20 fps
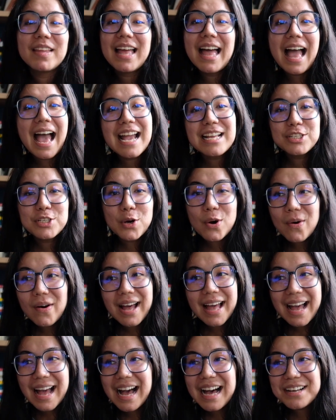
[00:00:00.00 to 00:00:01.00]
I don't
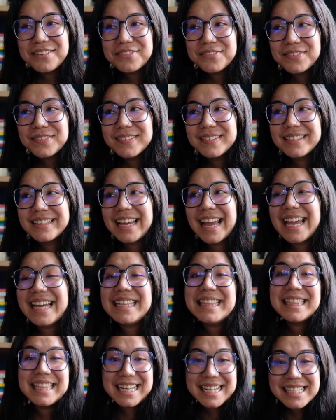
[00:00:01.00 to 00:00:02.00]
have a
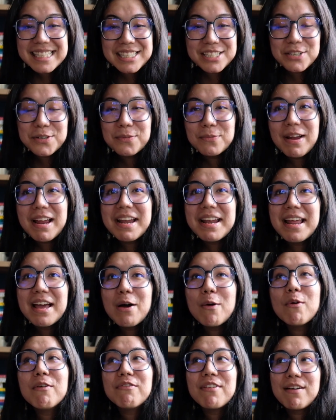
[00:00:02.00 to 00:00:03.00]
list right
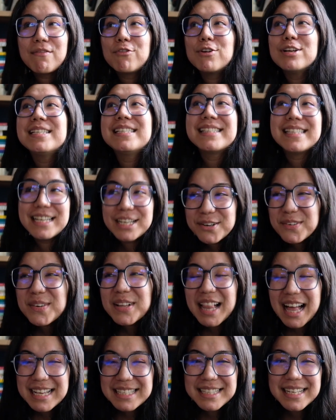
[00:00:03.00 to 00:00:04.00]
now of every single
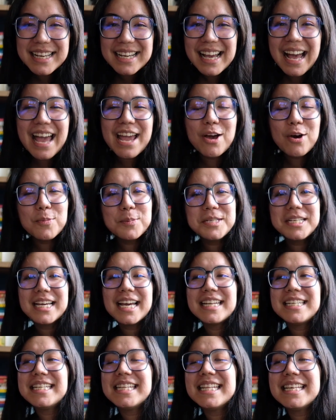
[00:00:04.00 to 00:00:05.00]
classic I hope to
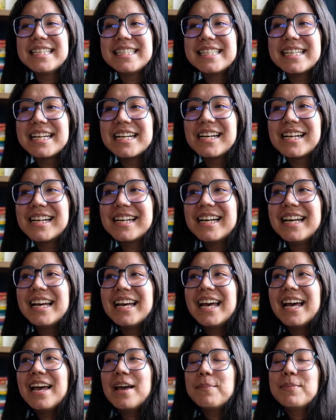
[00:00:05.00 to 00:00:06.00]
get to this year
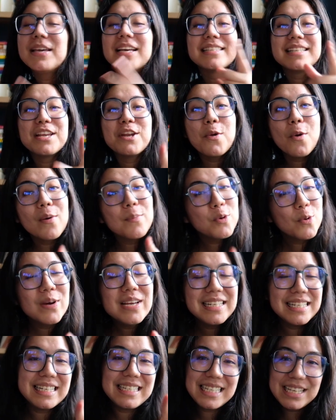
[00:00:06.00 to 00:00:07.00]
because I know I'm
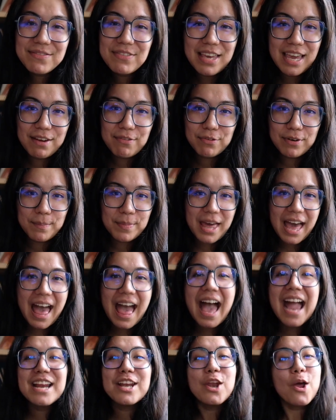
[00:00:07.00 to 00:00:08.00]
going to deviate from that.
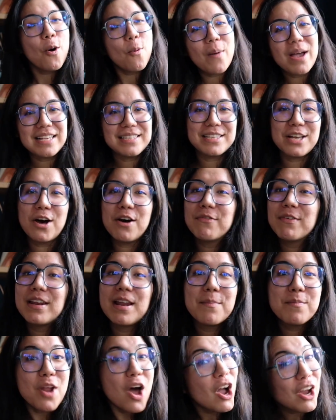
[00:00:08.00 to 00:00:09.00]
I know myself and
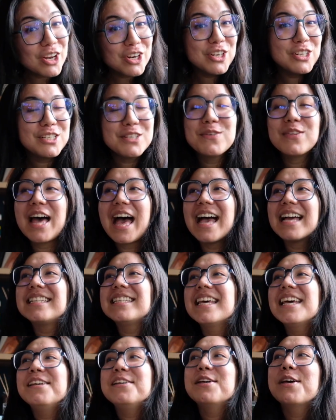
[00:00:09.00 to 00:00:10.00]
I'm not going to do that.
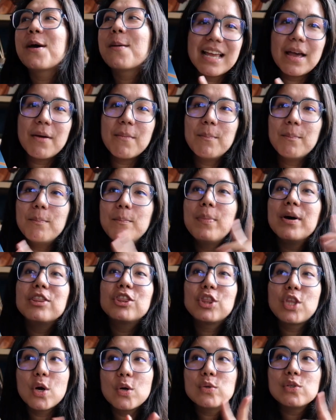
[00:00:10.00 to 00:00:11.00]
But
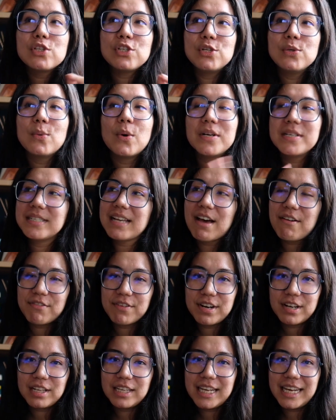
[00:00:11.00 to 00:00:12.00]
those two are
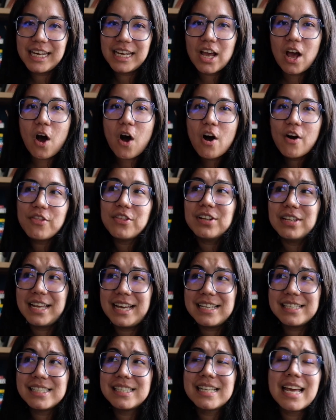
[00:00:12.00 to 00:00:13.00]
definitely on the
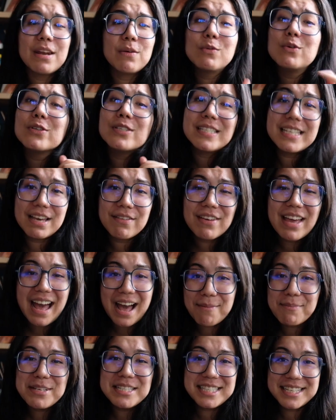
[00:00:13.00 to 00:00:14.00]
list and we'll see if it
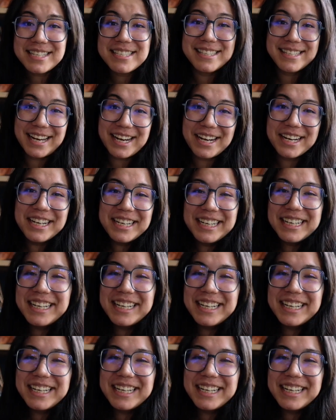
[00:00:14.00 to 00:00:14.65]
happens this year.